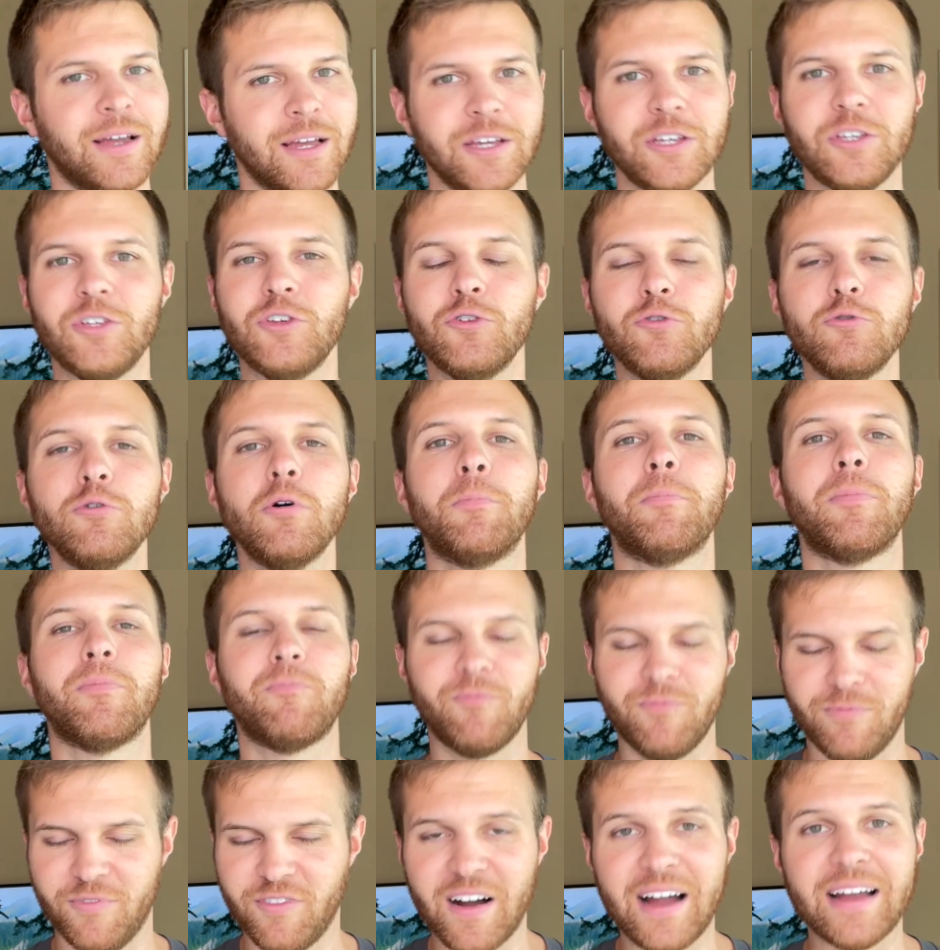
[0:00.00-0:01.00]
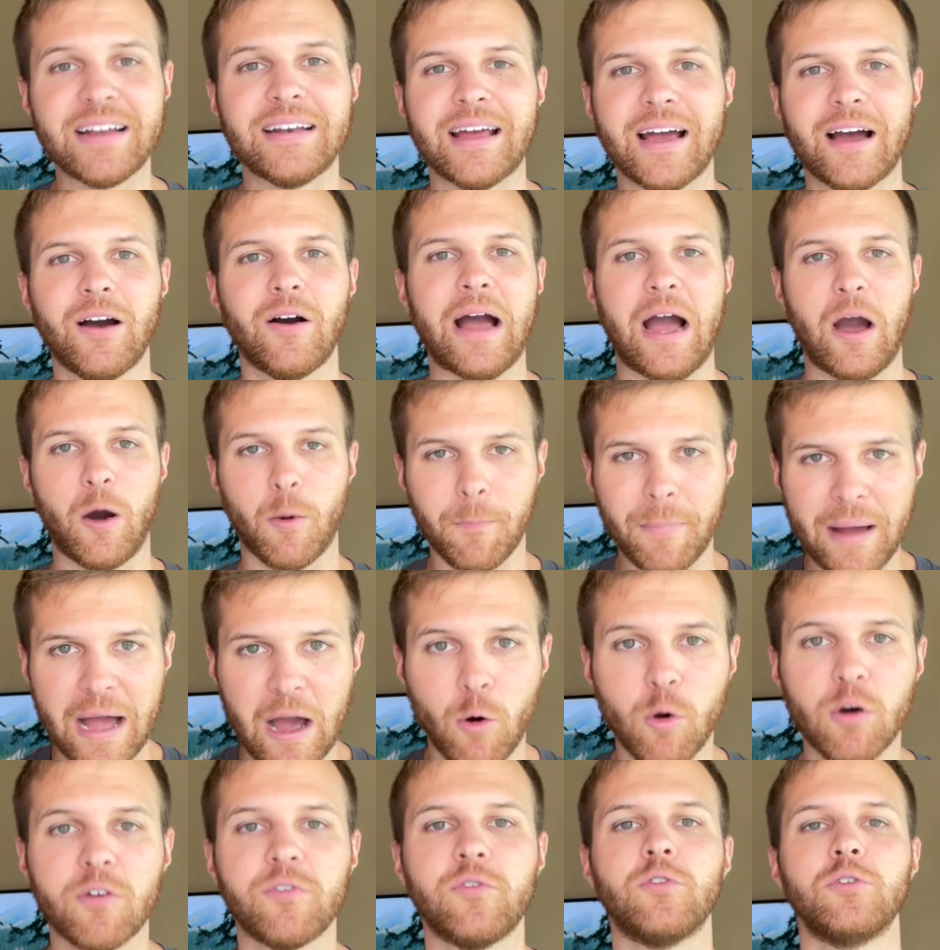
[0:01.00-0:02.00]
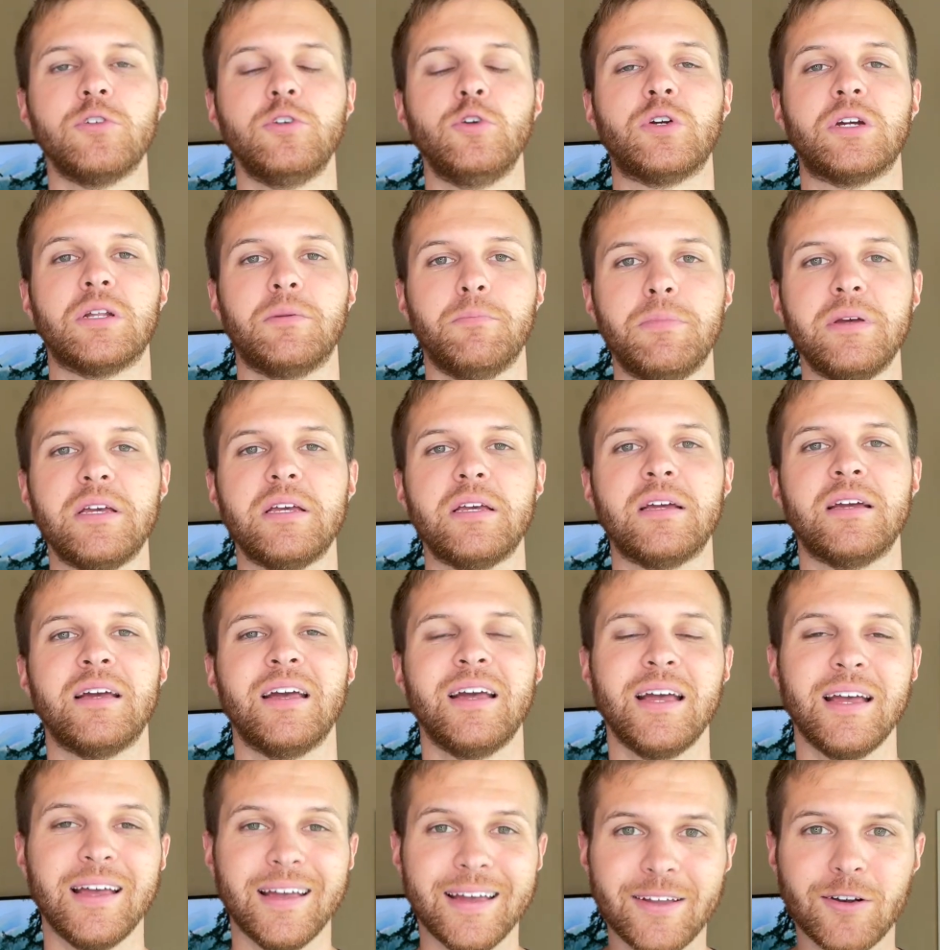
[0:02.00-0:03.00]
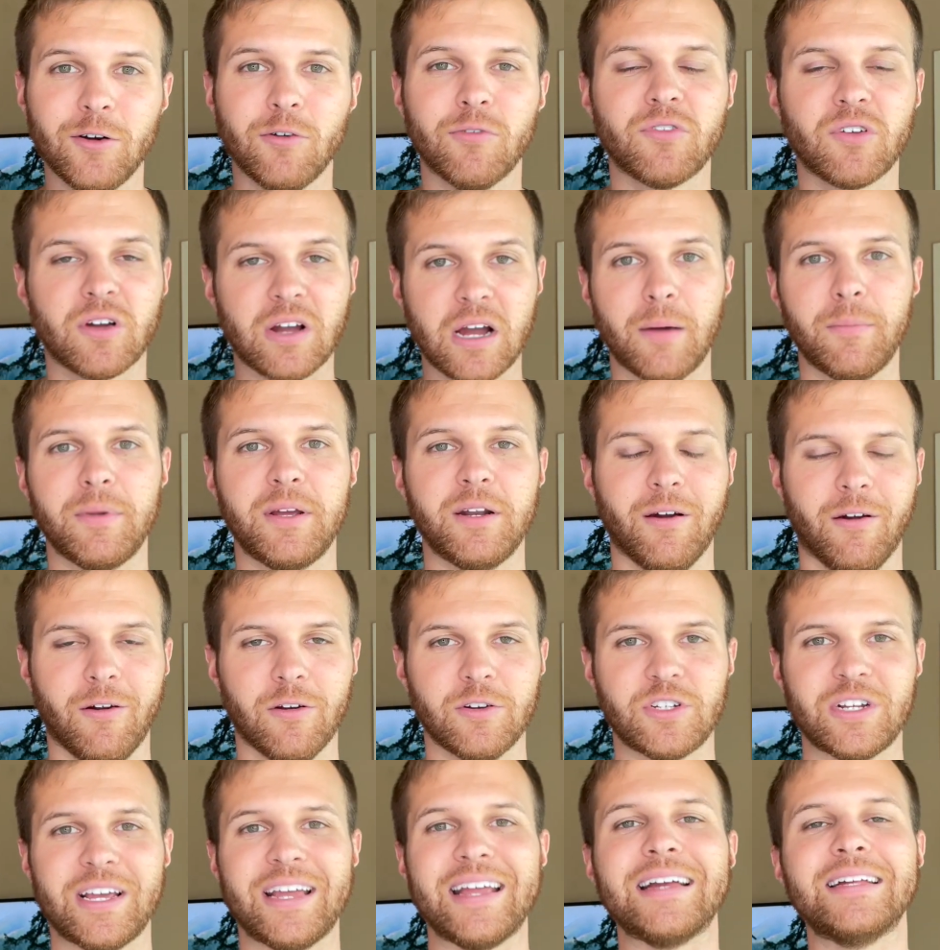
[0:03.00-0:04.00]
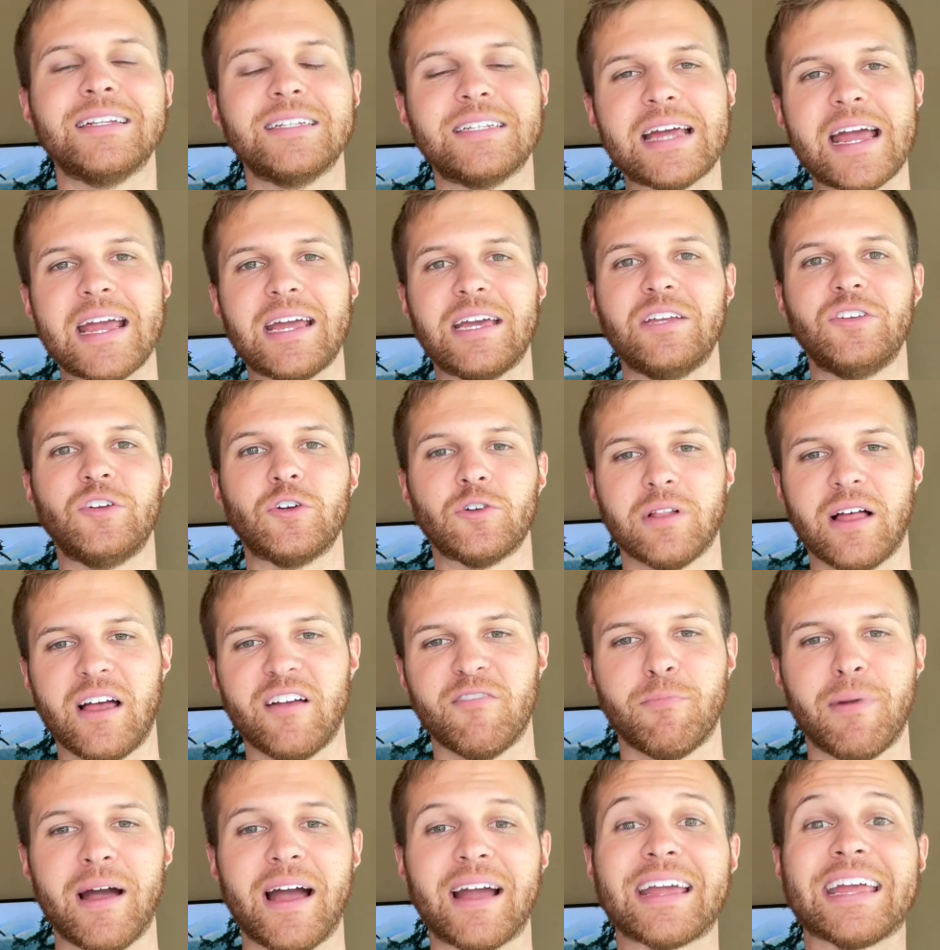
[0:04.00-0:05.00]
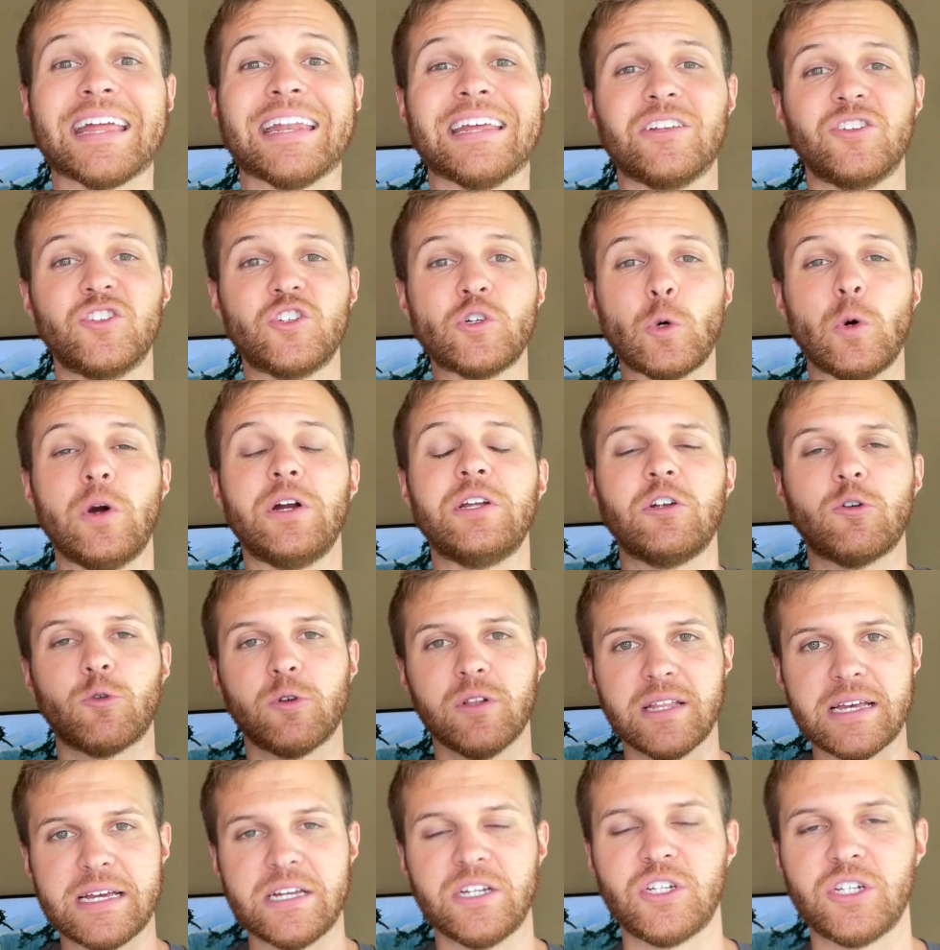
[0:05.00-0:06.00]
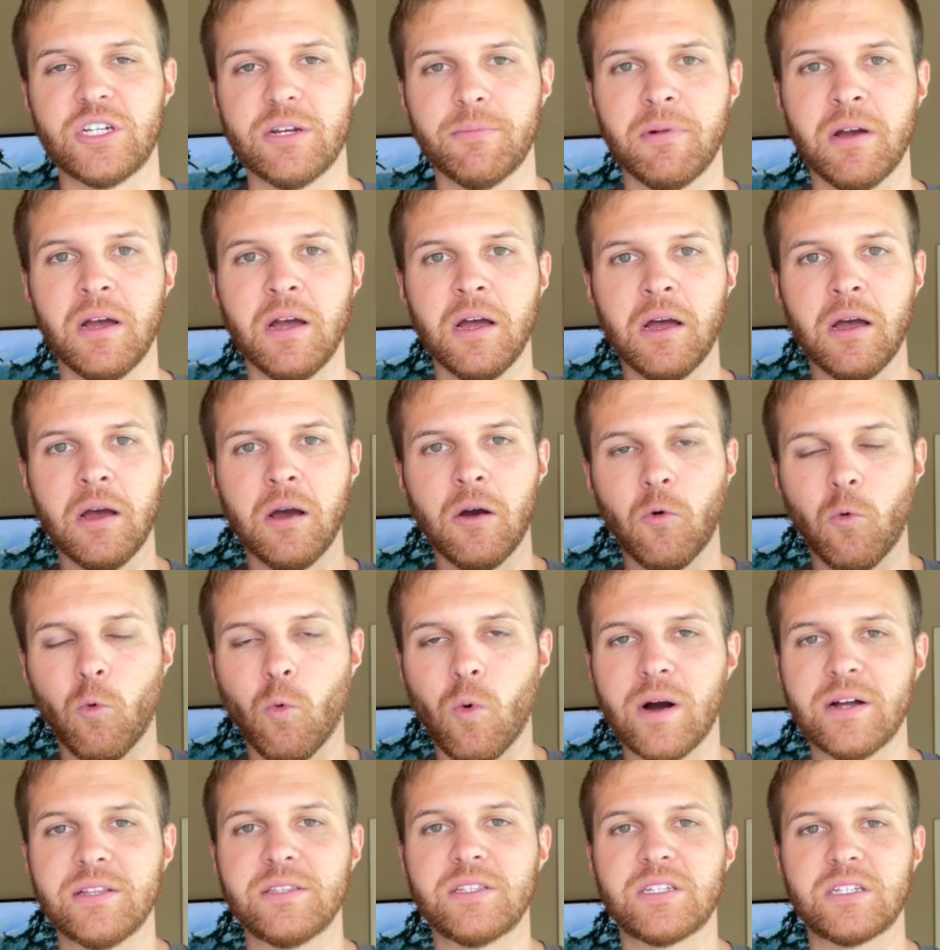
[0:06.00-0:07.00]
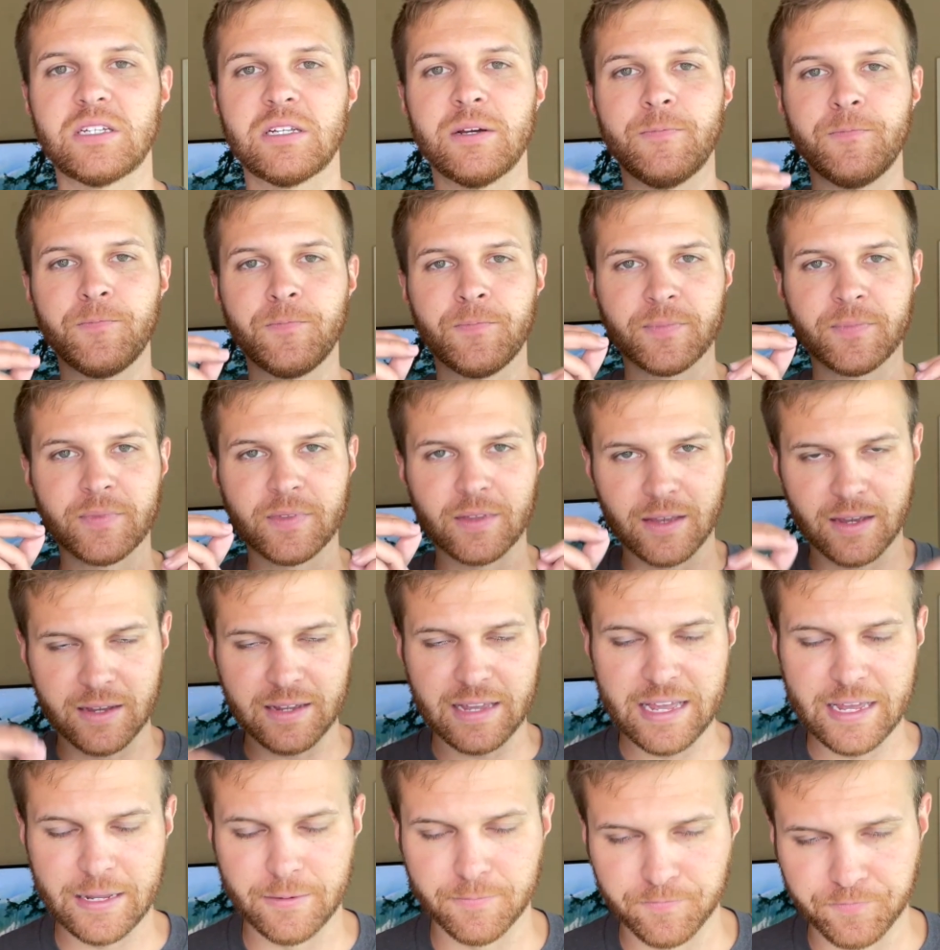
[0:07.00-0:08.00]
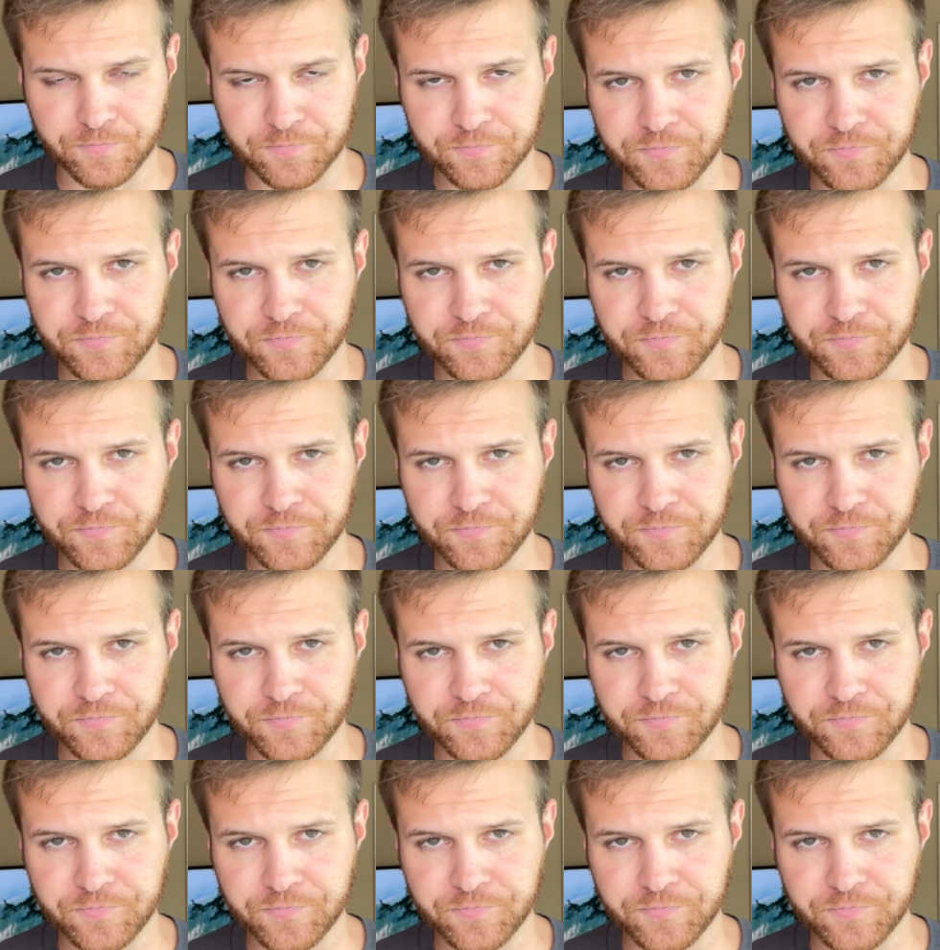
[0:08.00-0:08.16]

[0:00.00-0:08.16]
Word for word: You will find out how powerful you can be in overcoming RJ and taking your life back and enjoying your relationship once again.